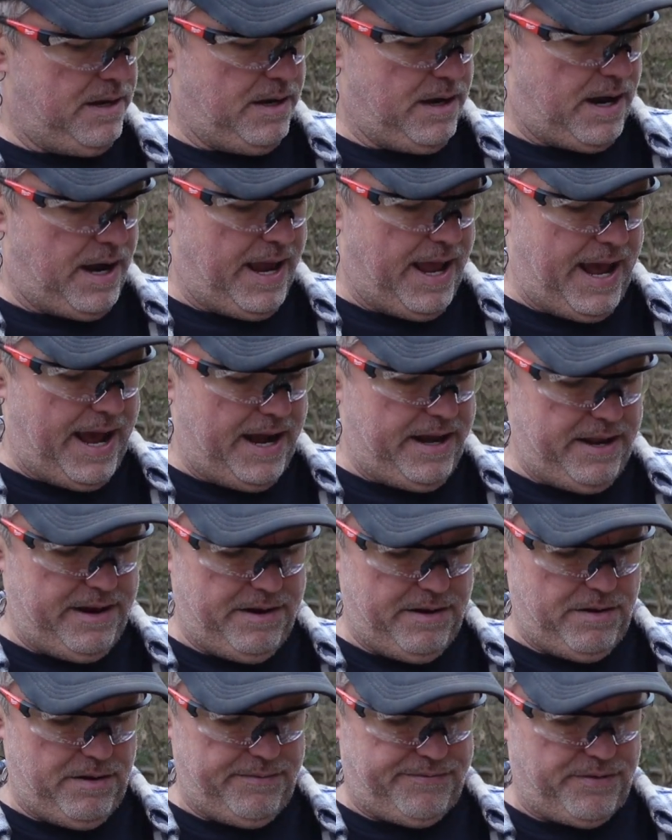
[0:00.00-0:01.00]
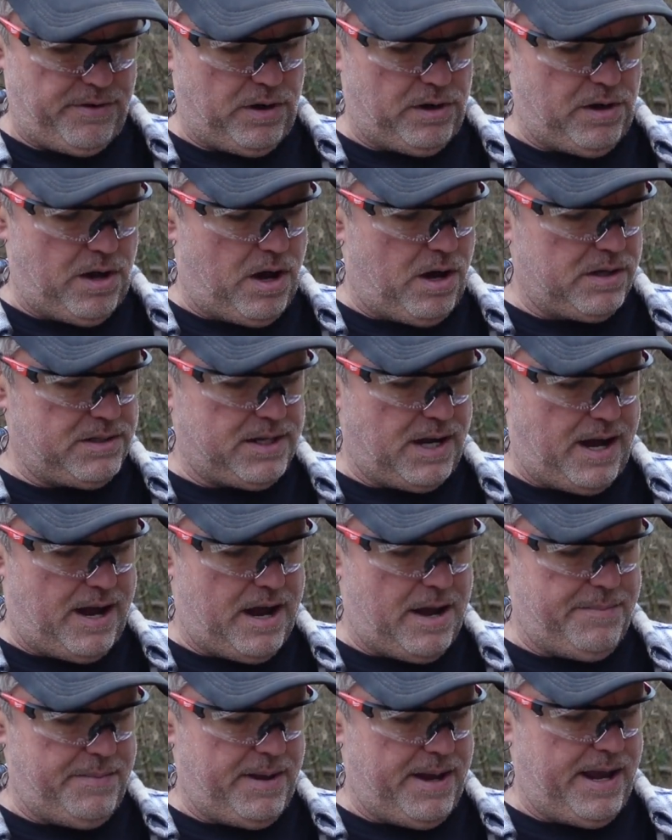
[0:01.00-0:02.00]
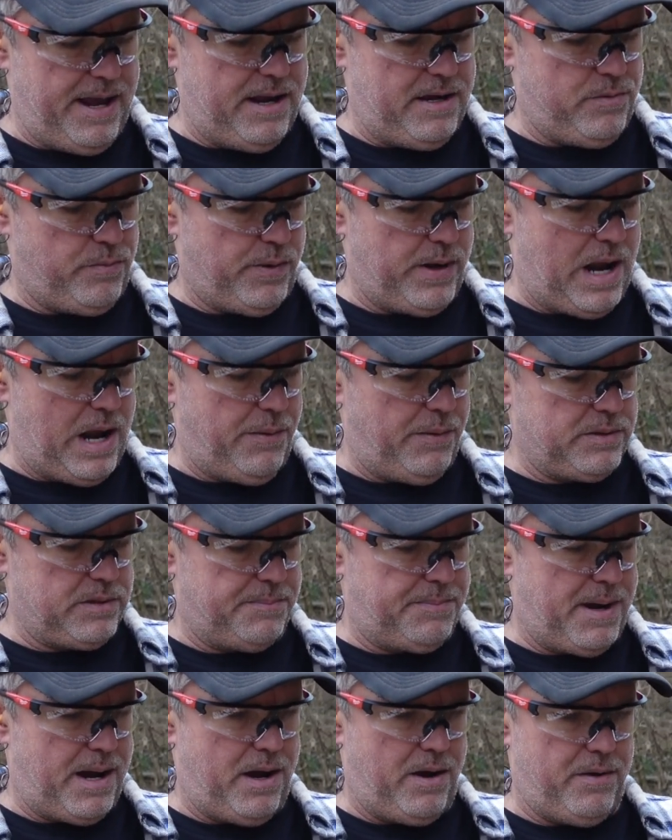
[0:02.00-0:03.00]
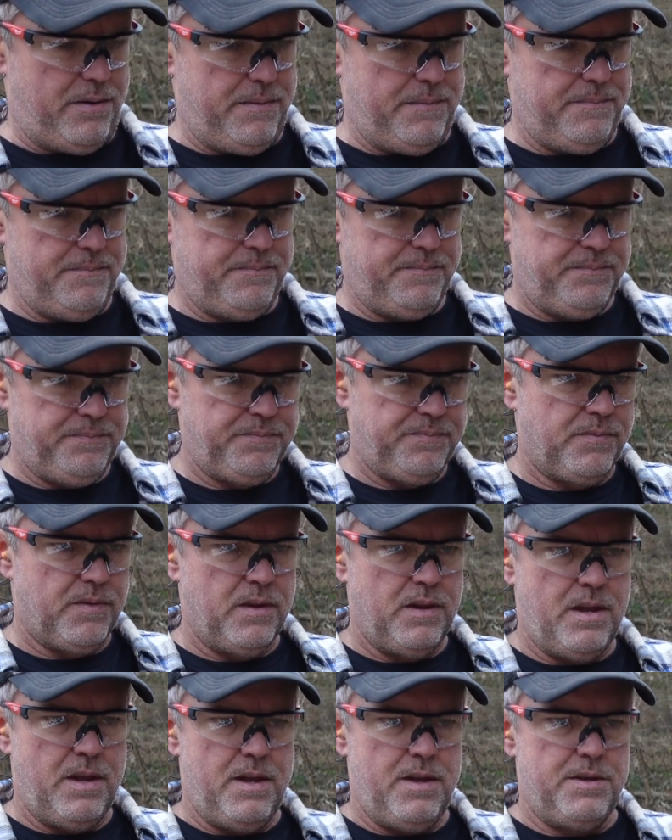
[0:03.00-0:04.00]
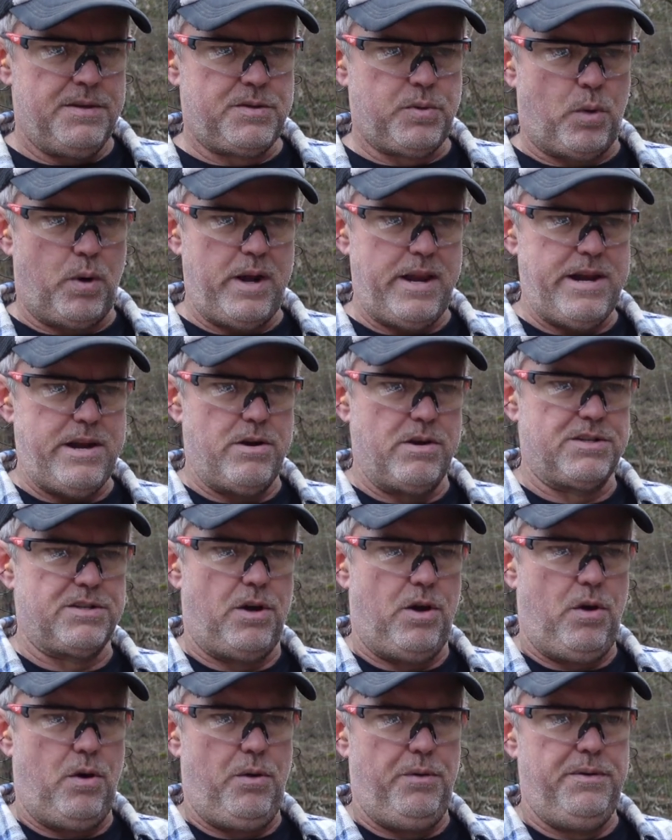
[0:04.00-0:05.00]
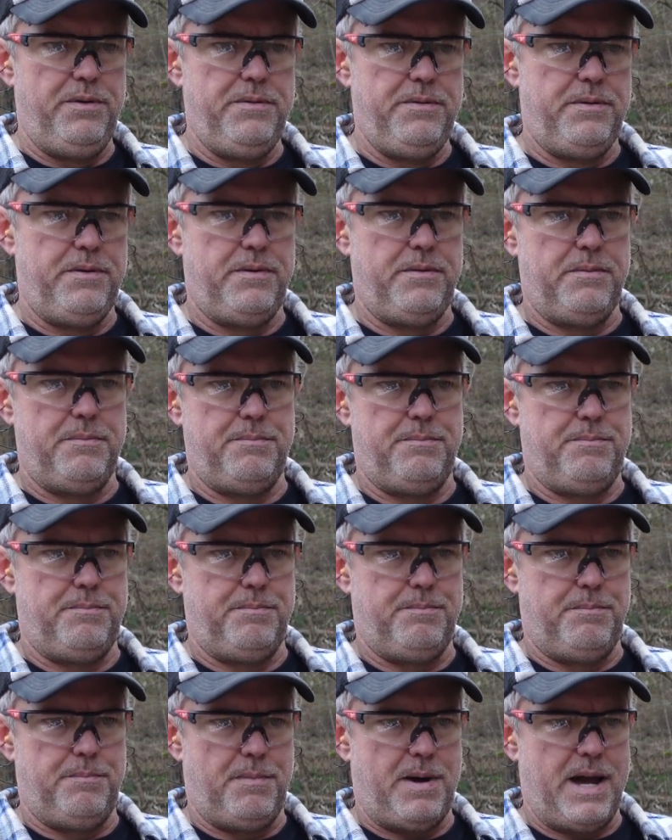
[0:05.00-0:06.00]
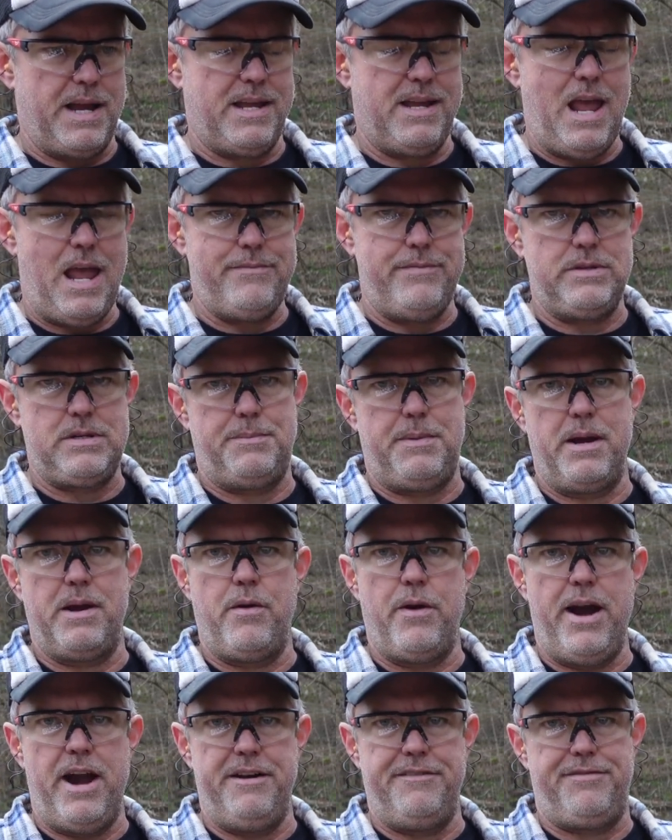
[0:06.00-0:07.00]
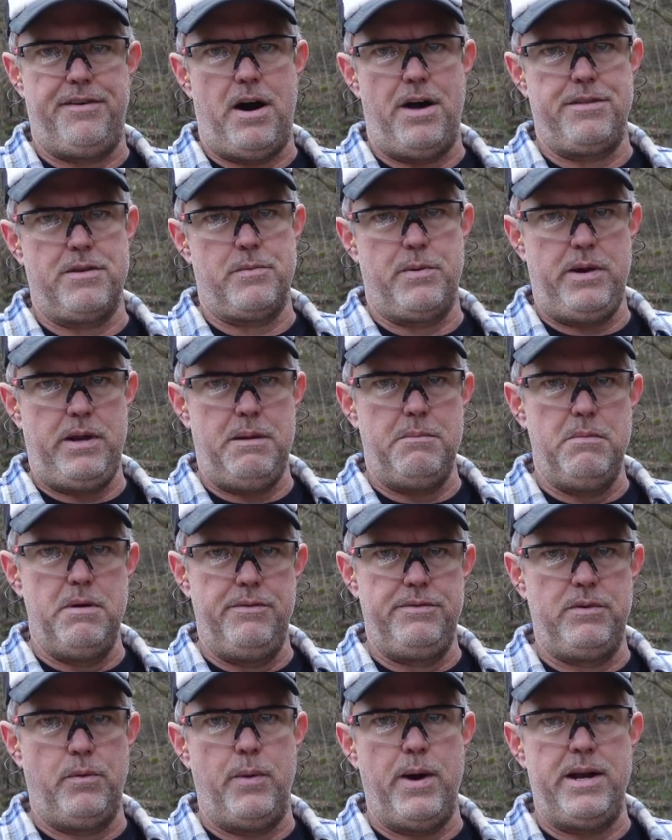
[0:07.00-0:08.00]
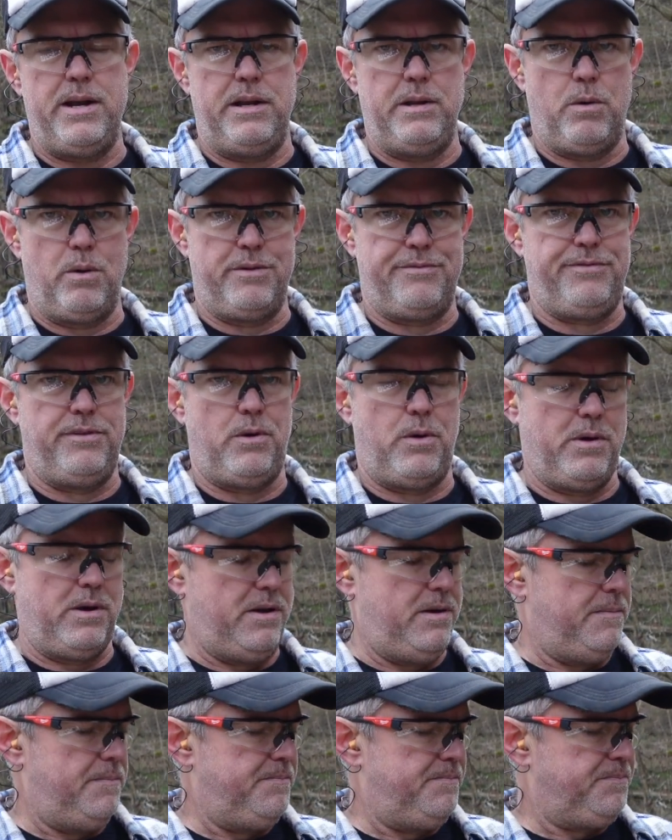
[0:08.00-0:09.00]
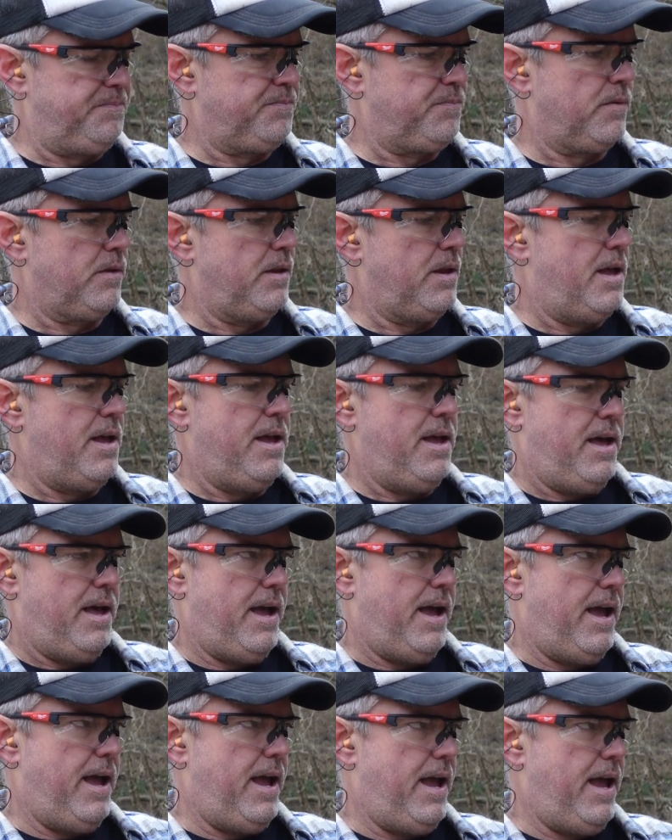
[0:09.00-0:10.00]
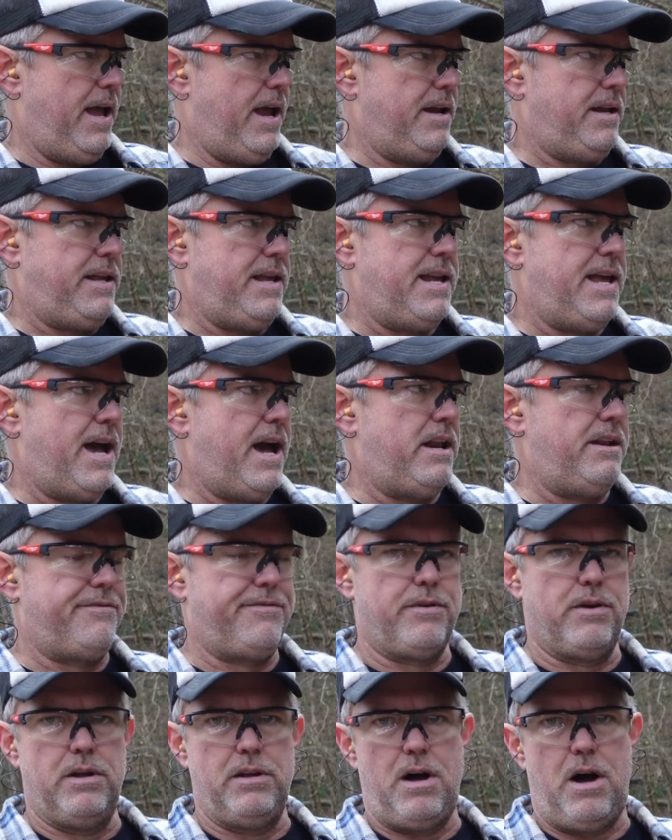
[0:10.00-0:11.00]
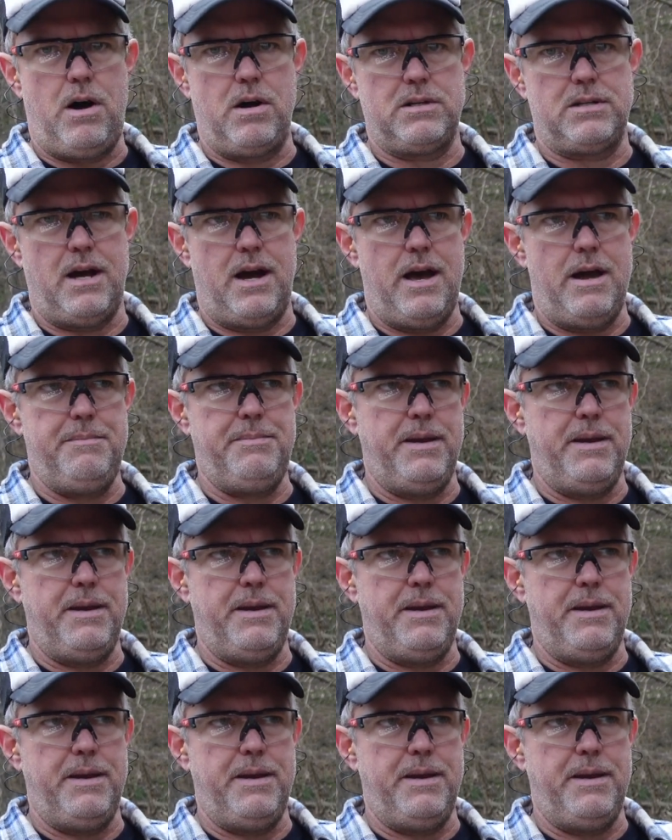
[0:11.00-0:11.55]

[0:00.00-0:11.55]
I had it for a long time, and when I was about 20 years old, I gave it to my grandfather when he moved away to North Florida, and he had it for a long time.